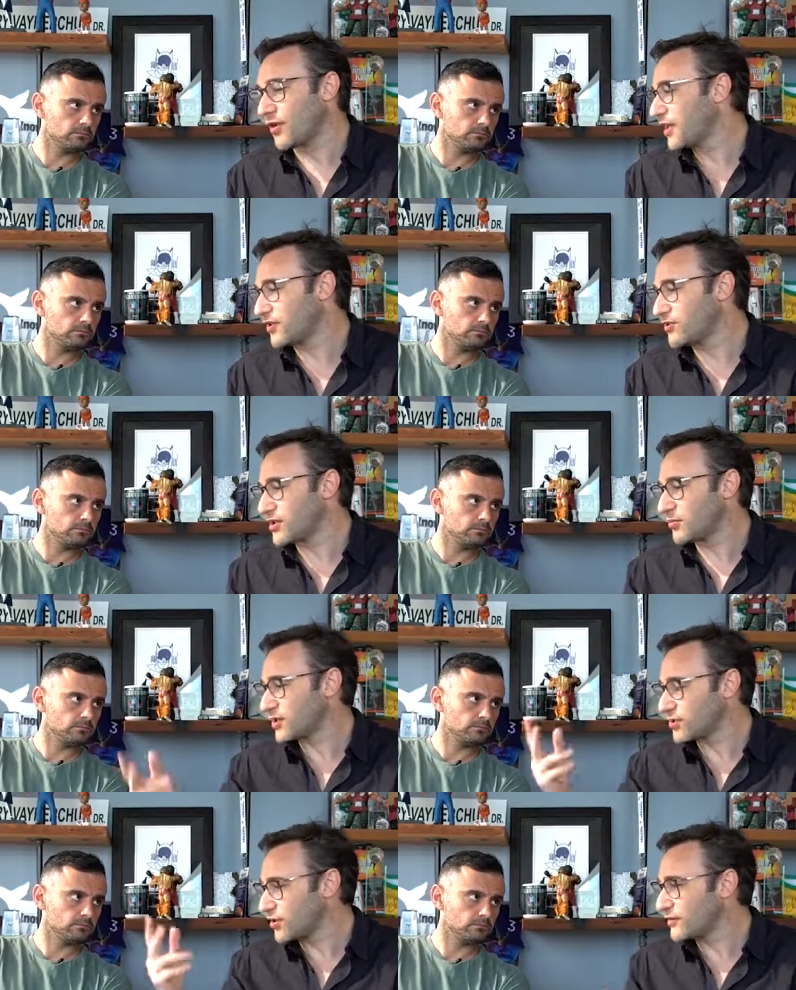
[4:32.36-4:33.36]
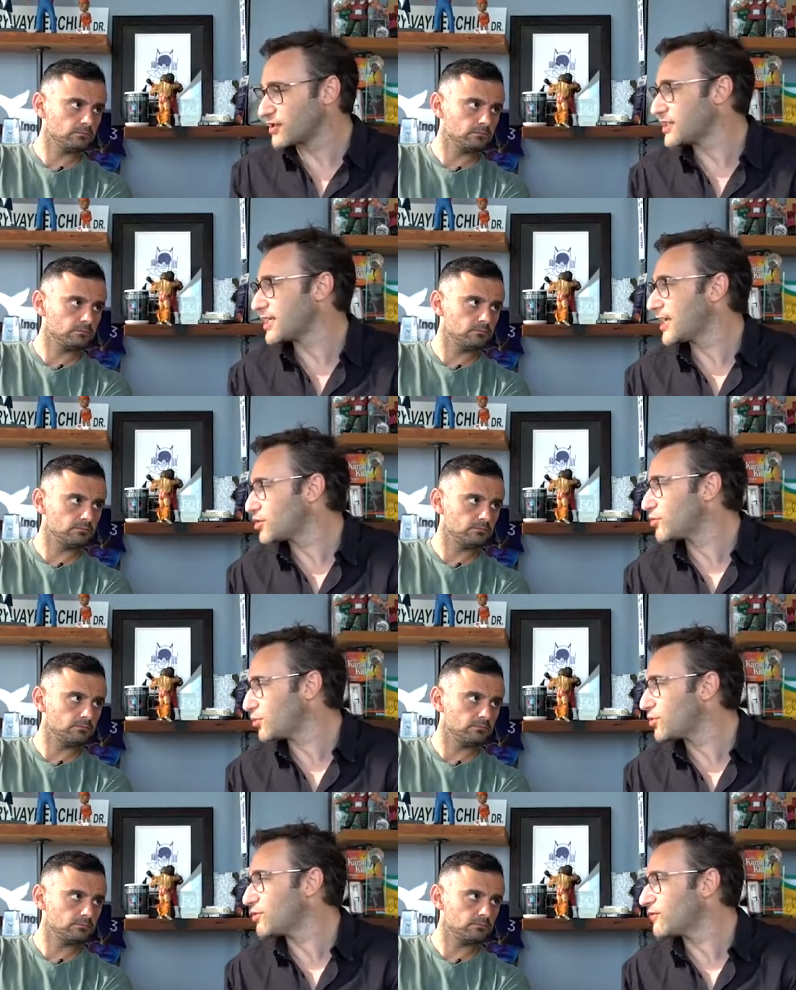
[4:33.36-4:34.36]
Speaker 1: what they do simply serves as the tangible
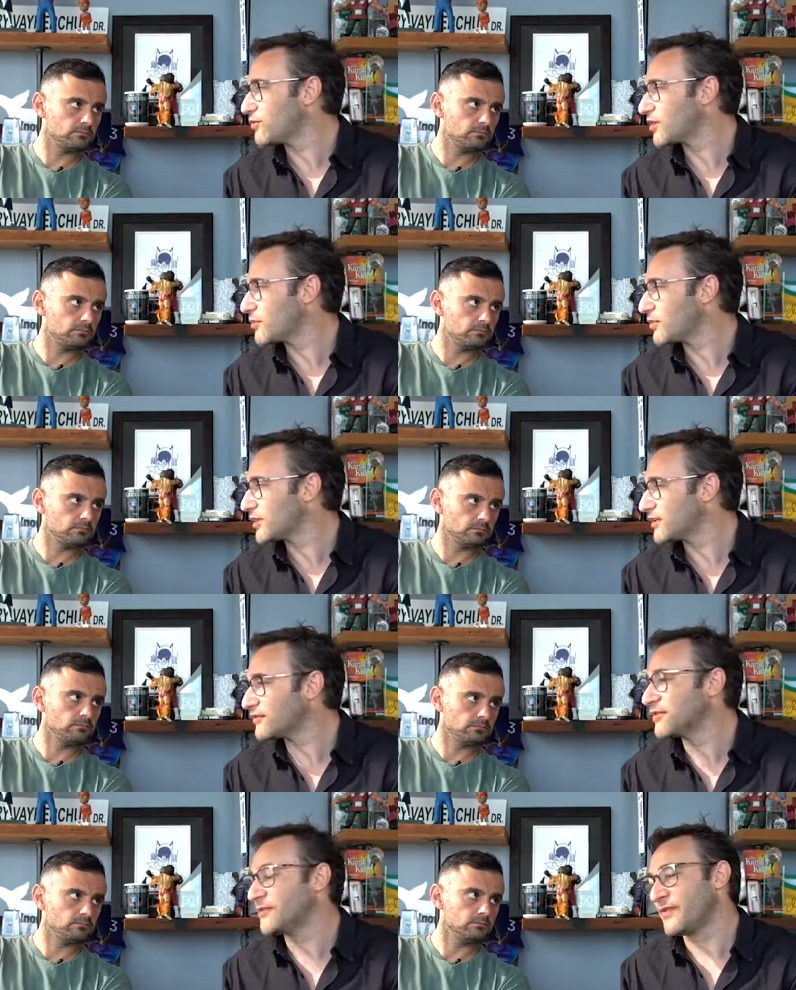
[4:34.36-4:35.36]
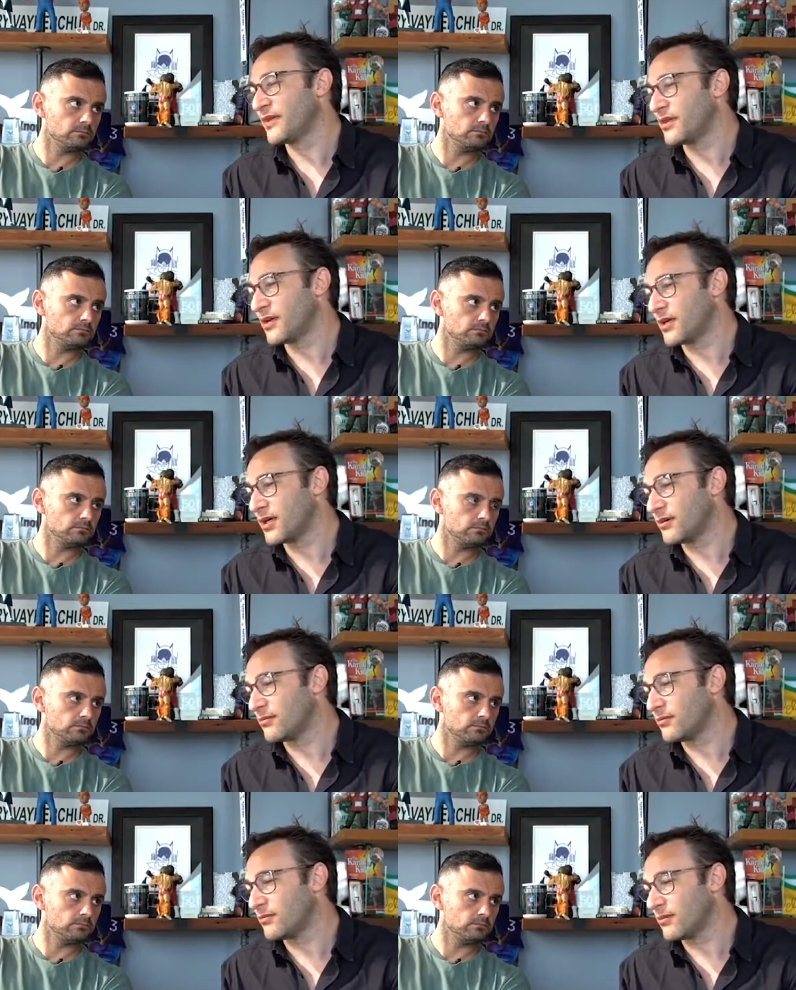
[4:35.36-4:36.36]
proof of what they believe.
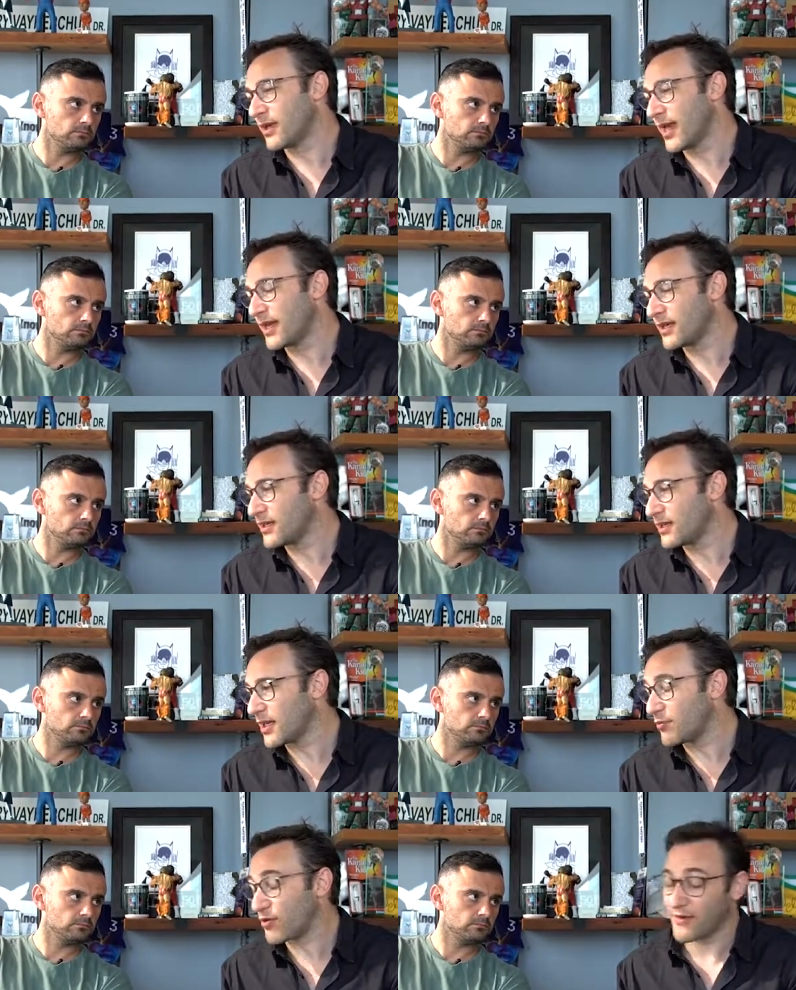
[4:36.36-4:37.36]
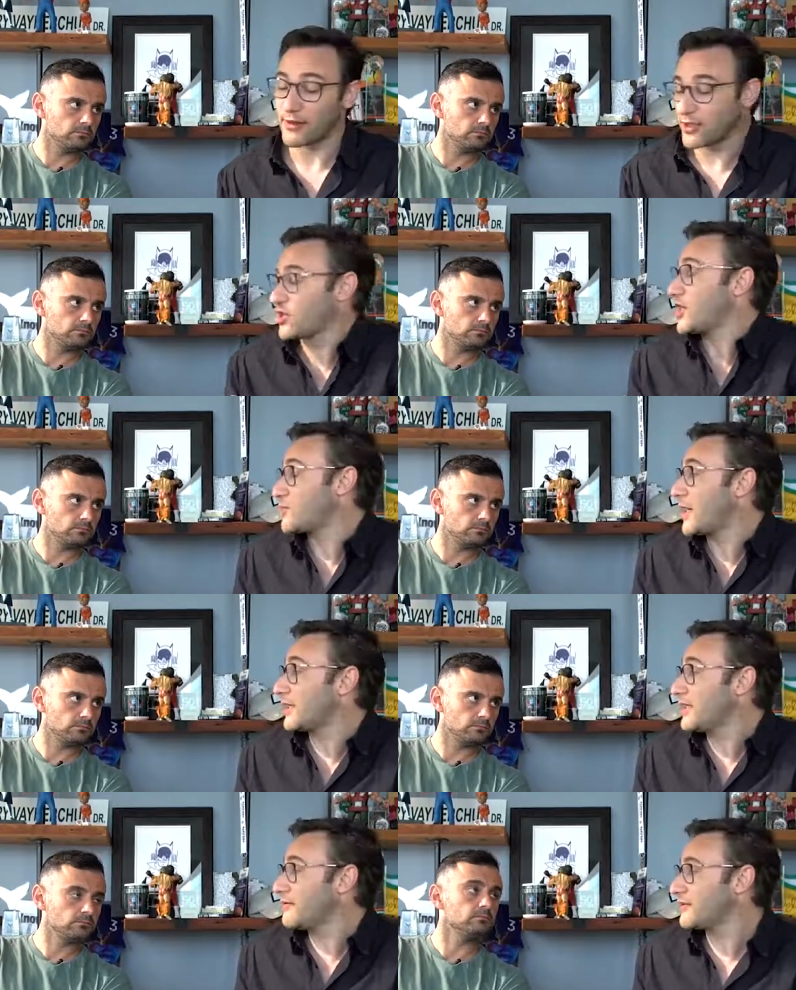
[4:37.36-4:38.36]
Um, and uh, it profoundly changed my
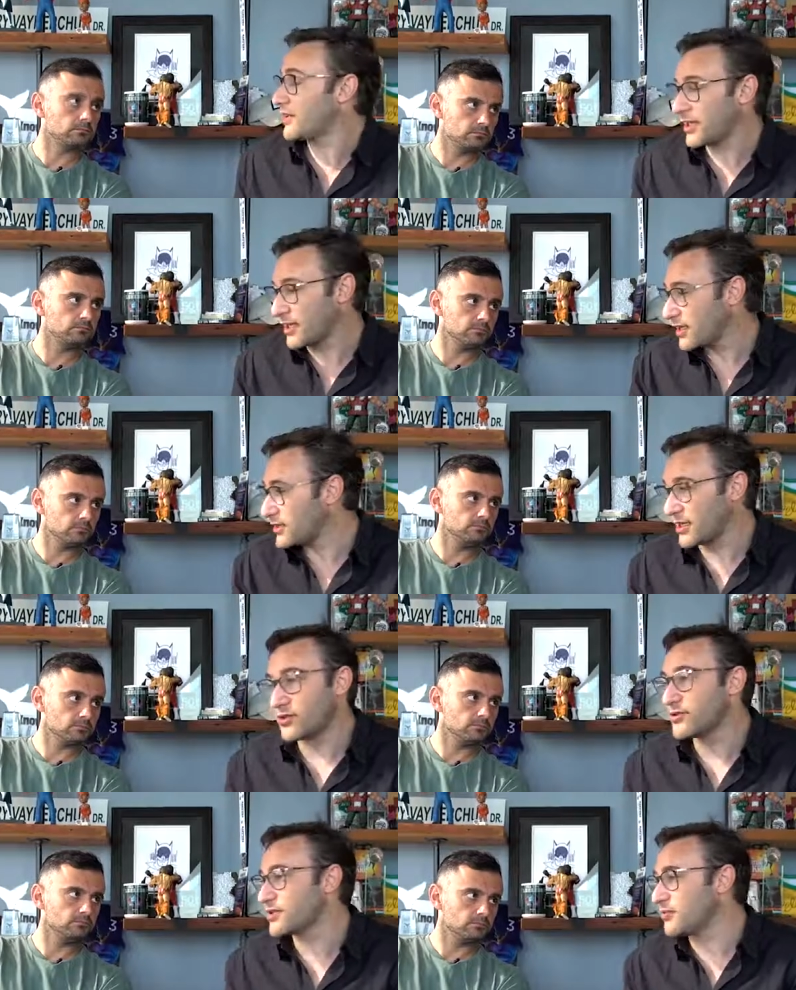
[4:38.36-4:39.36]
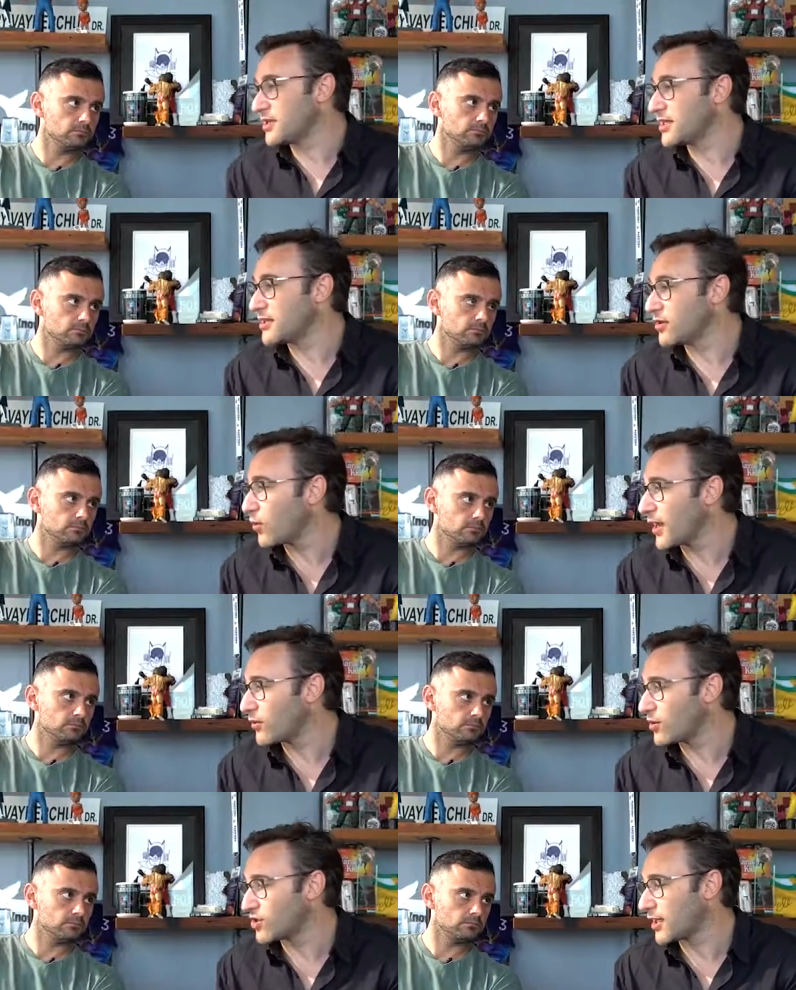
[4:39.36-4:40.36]
life. Uh, it continues to be the way
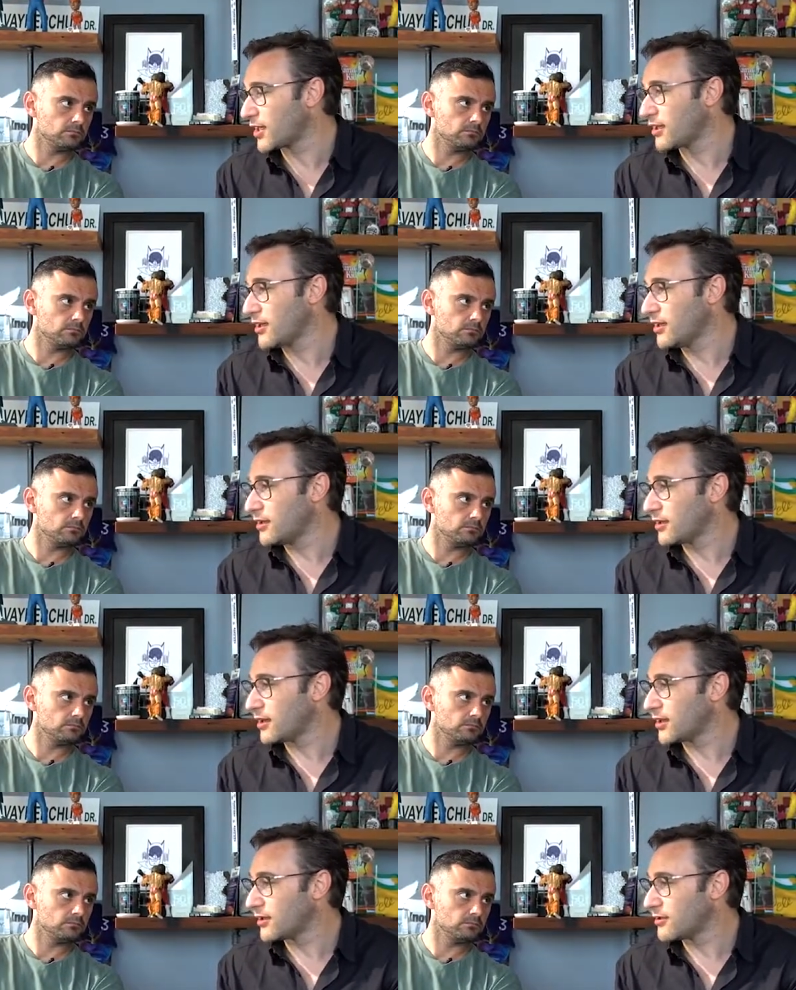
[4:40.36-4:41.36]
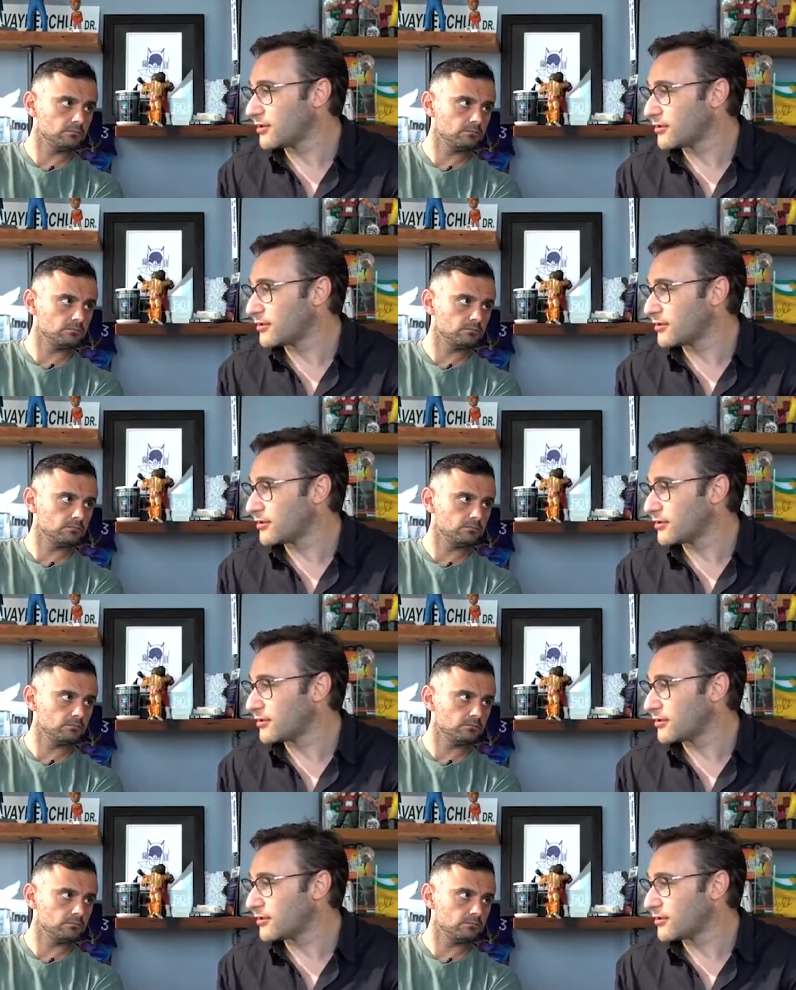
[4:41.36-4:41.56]
in which I uh,